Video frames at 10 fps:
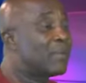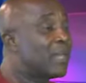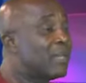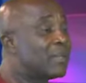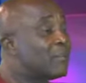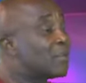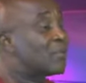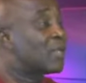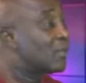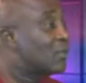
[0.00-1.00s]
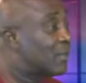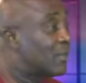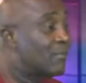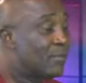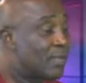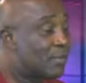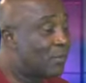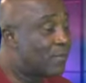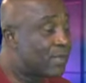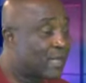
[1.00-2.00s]
telling you, in terms of security, this
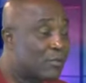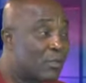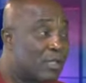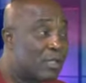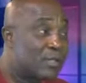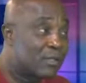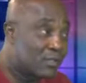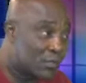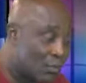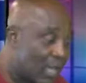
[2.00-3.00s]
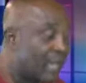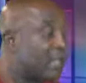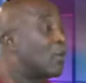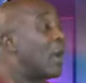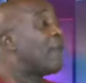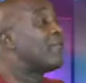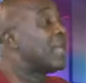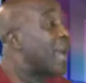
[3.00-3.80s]
government has gotten it zero, and they don't have any